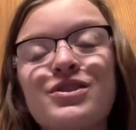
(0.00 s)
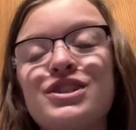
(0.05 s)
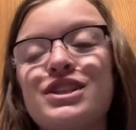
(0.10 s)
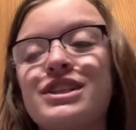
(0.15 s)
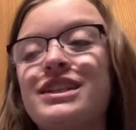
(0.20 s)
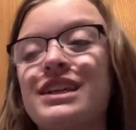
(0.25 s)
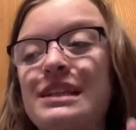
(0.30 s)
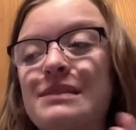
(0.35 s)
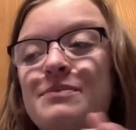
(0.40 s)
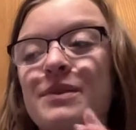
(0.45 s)

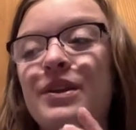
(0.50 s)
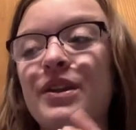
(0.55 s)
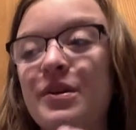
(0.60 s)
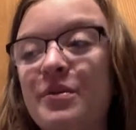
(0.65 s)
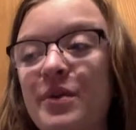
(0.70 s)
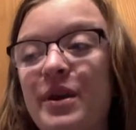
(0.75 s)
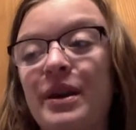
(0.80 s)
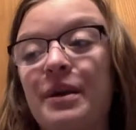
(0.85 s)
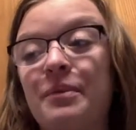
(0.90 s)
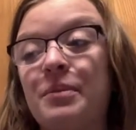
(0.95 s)
She desperately
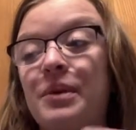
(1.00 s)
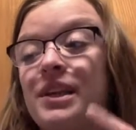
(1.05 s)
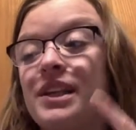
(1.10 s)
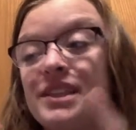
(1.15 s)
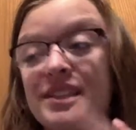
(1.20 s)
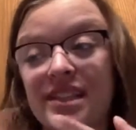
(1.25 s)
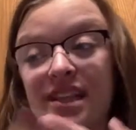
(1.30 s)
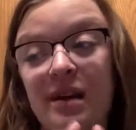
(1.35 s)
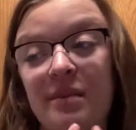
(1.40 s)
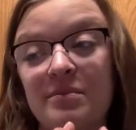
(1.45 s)
wanted
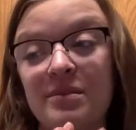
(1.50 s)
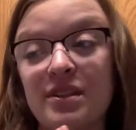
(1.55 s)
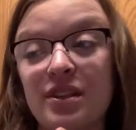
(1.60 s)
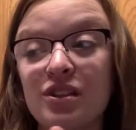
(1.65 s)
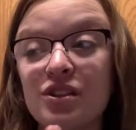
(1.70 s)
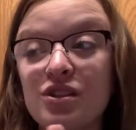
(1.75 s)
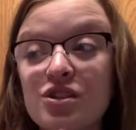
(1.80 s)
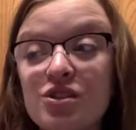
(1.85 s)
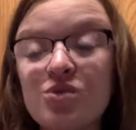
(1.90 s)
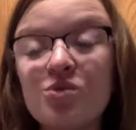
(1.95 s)
police to come to
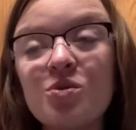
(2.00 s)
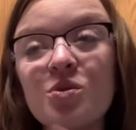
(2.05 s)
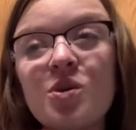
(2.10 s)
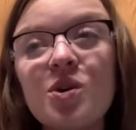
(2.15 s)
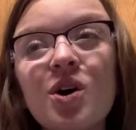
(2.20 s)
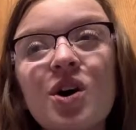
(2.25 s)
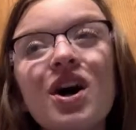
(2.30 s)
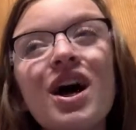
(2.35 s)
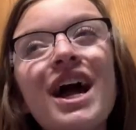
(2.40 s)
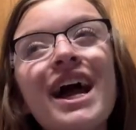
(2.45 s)
the
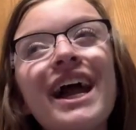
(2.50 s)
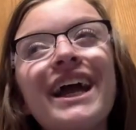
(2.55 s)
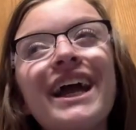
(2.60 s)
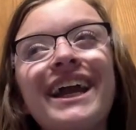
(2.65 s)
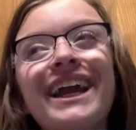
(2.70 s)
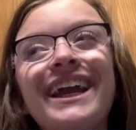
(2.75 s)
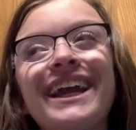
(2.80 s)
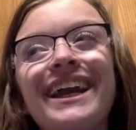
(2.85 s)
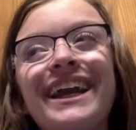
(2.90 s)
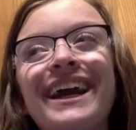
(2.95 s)
school,
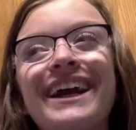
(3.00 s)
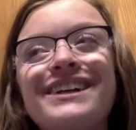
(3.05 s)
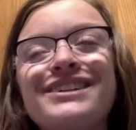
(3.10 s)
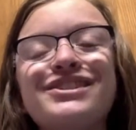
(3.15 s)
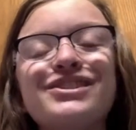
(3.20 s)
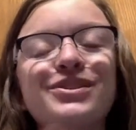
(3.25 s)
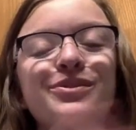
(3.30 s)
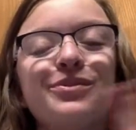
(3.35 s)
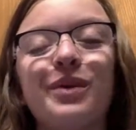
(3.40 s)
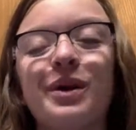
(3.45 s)

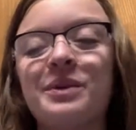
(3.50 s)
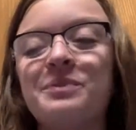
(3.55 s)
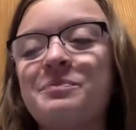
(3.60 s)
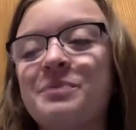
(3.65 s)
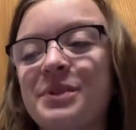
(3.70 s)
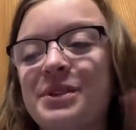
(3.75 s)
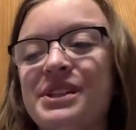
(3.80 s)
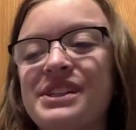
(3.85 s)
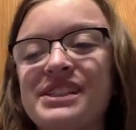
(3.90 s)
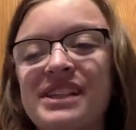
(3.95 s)
and she wanted
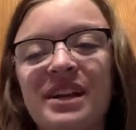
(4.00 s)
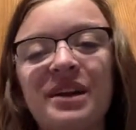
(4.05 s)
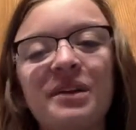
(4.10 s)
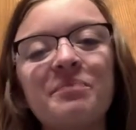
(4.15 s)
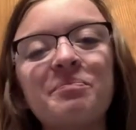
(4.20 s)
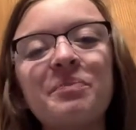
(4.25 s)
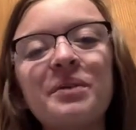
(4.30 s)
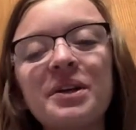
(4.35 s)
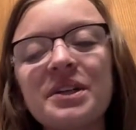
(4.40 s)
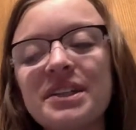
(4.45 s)
police at her
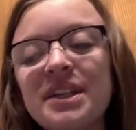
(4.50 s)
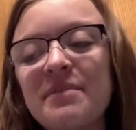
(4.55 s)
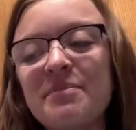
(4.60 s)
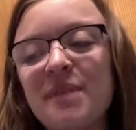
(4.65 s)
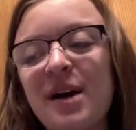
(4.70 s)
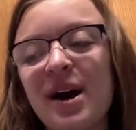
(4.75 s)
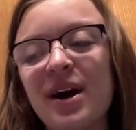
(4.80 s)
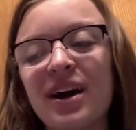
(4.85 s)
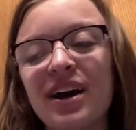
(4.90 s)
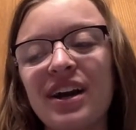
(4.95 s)
birthday
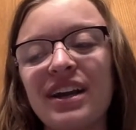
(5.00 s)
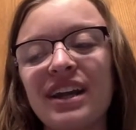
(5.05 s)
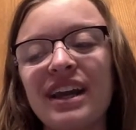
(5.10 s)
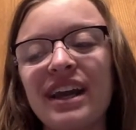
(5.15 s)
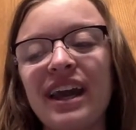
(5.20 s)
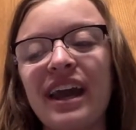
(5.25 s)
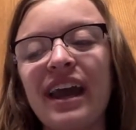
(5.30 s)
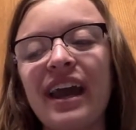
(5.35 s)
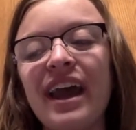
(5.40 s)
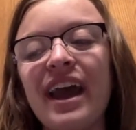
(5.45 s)

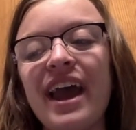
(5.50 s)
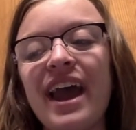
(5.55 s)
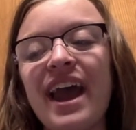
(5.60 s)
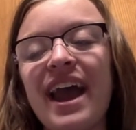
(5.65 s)
party.